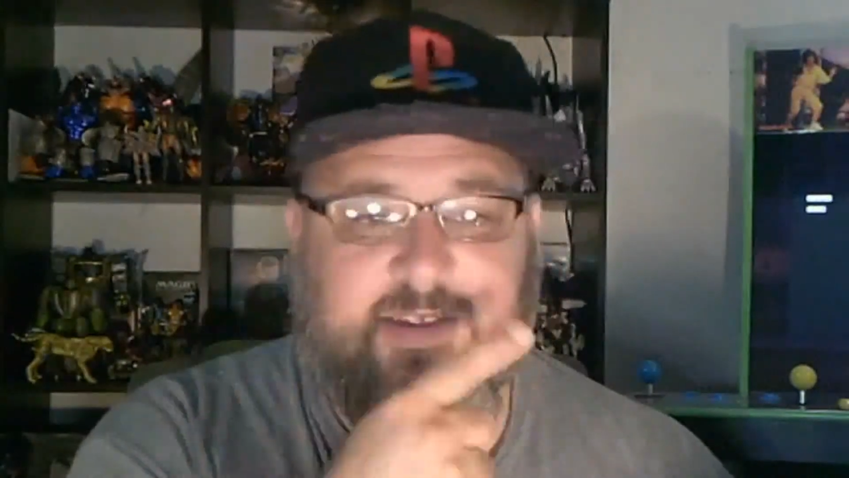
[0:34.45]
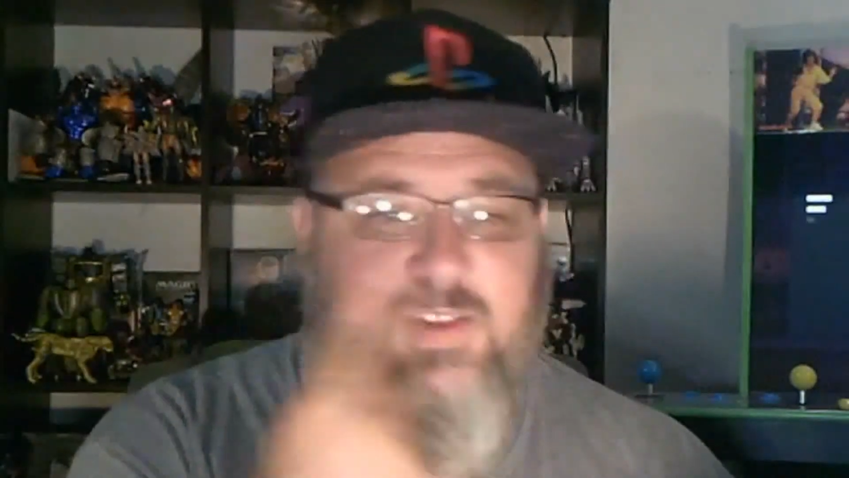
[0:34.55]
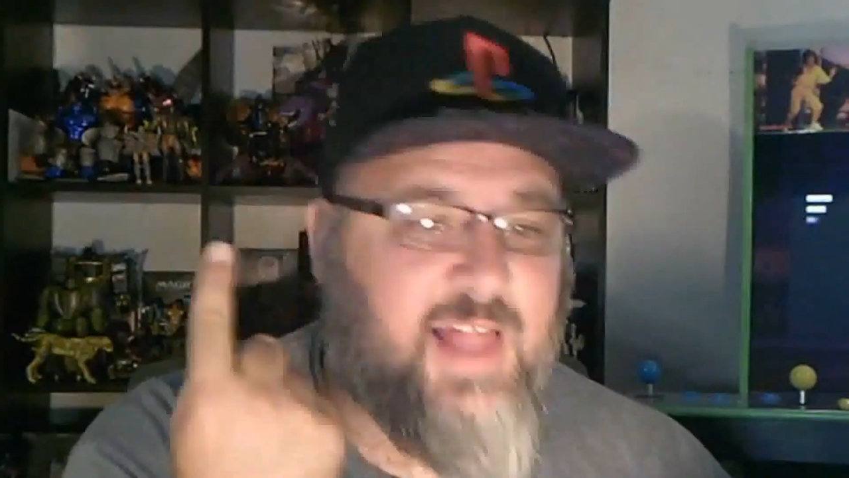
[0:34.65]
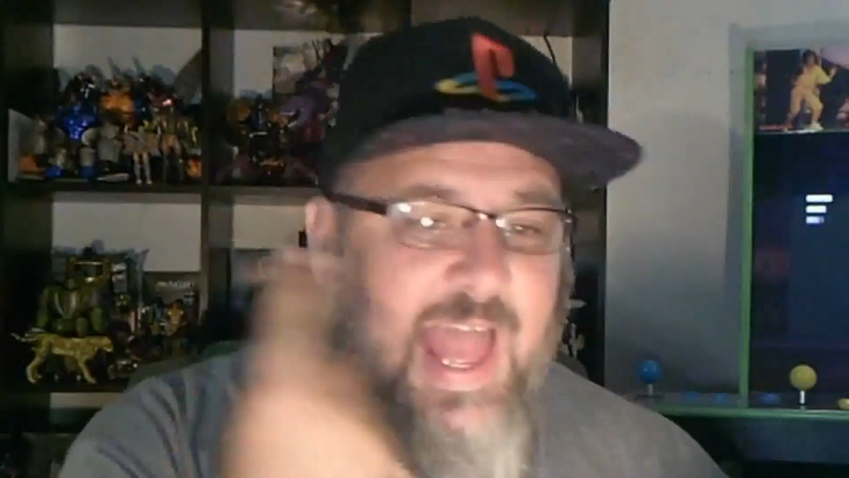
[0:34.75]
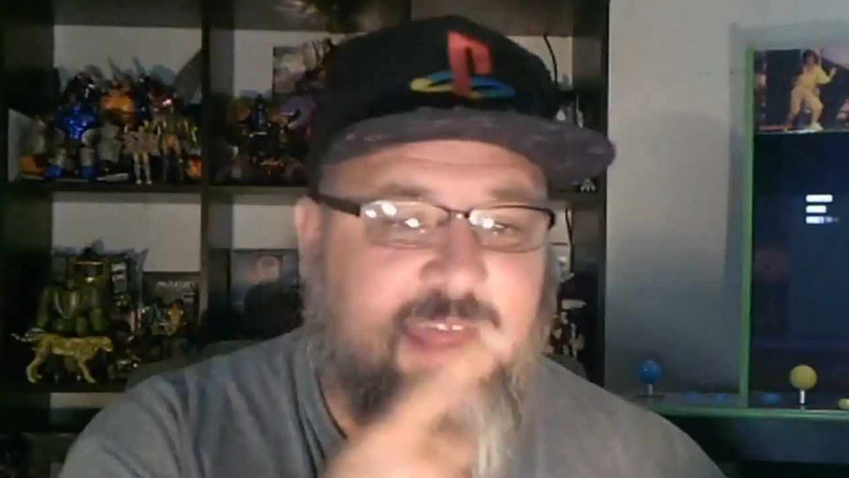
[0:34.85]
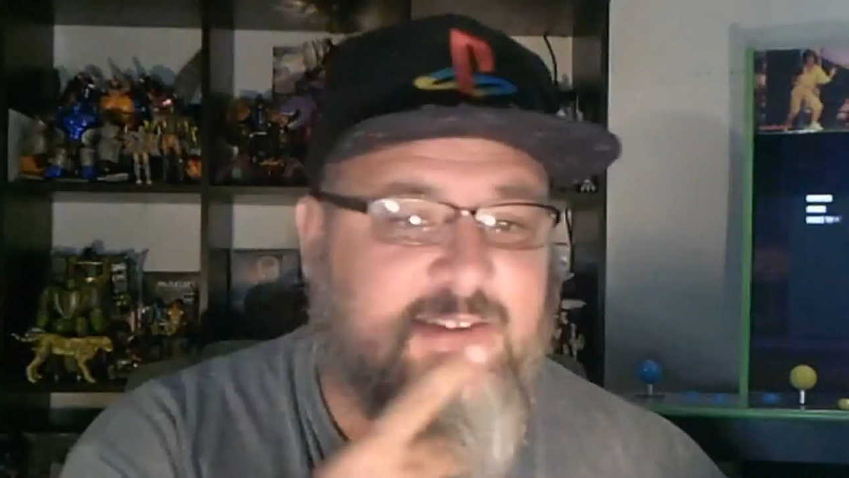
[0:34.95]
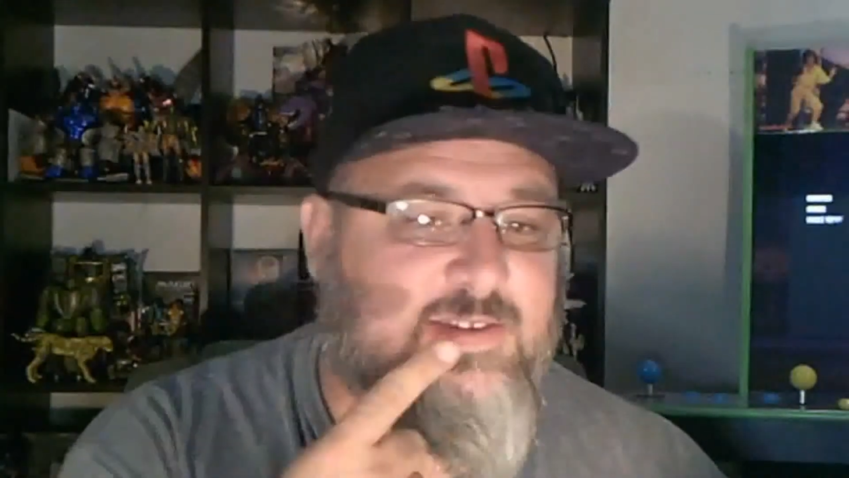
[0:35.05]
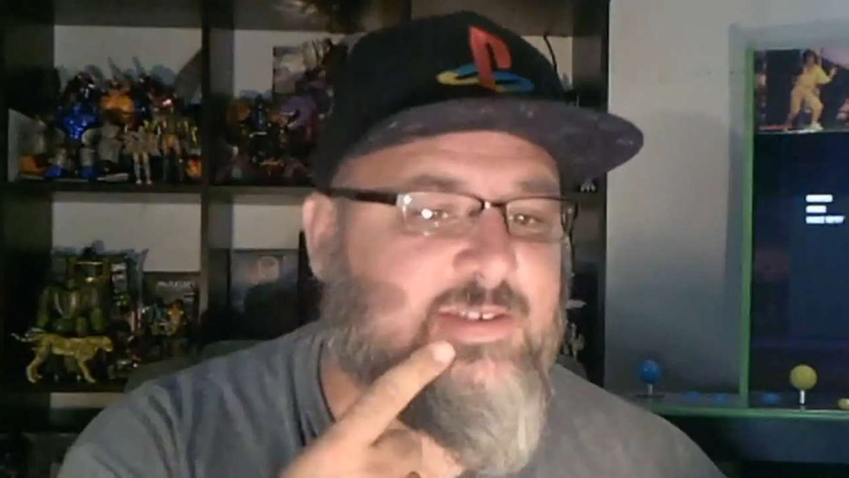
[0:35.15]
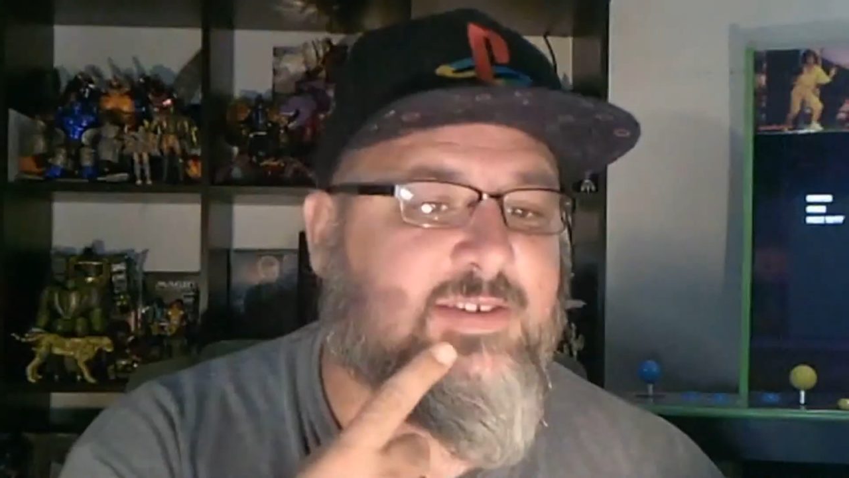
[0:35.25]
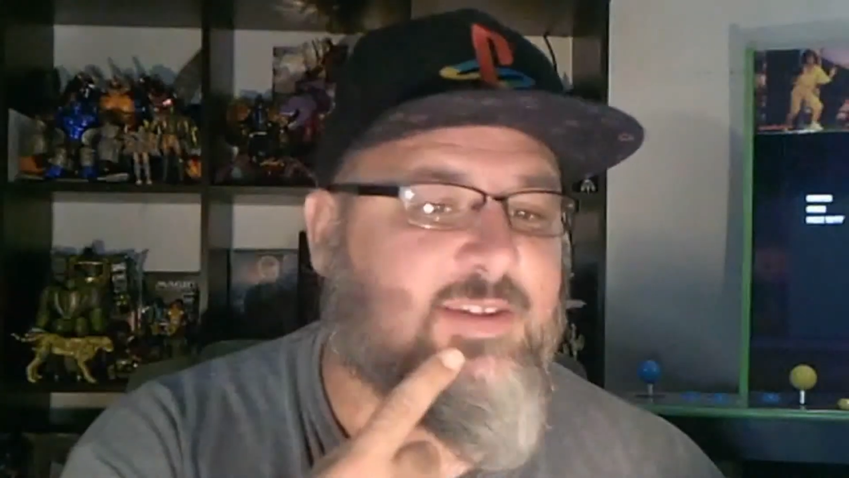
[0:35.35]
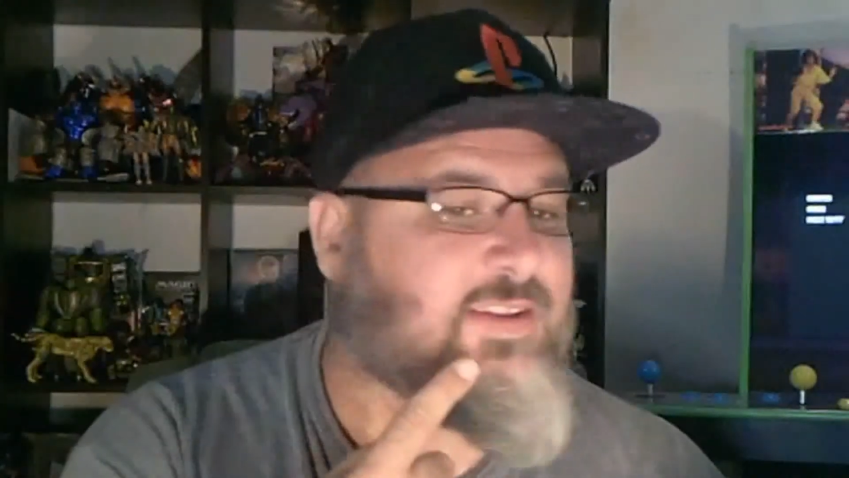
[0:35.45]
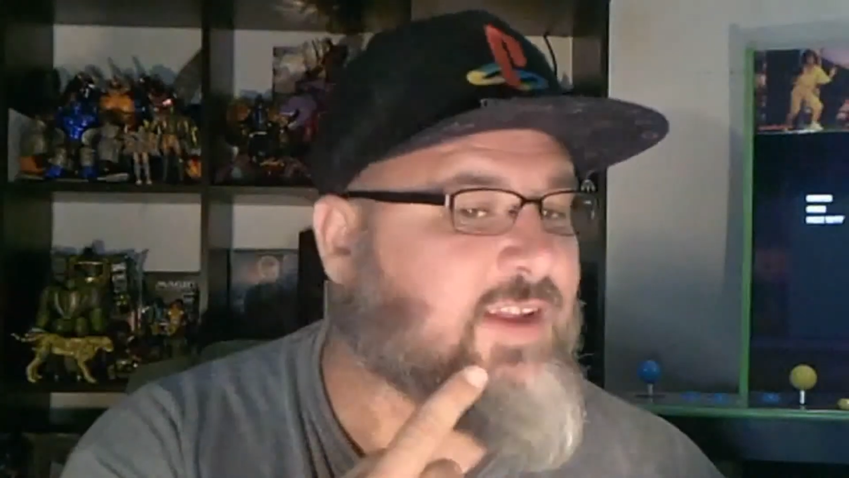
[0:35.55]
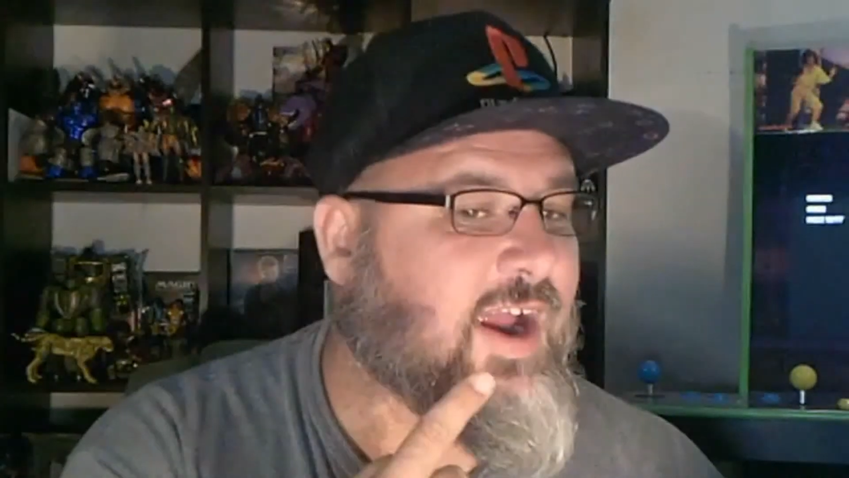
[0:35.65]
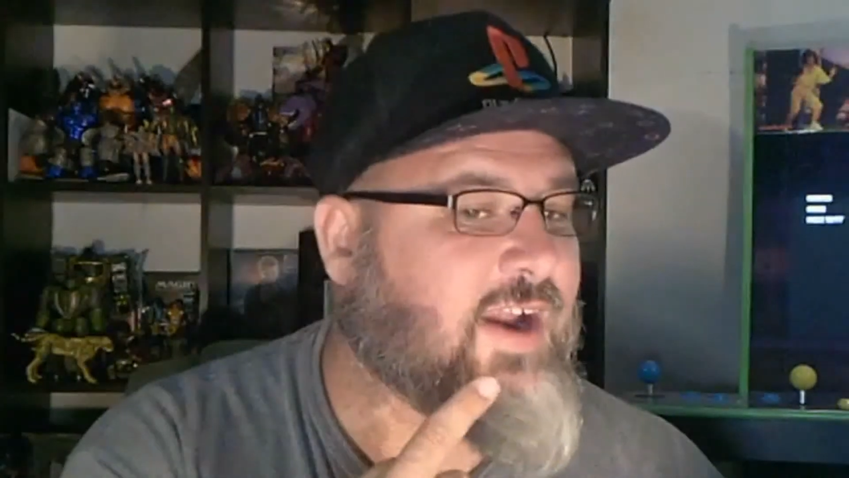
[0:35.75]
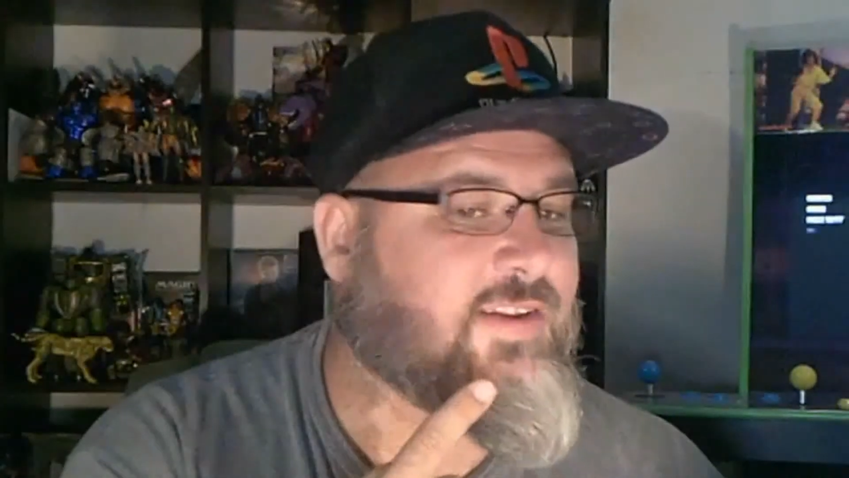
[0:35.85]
glasses because I'm tired of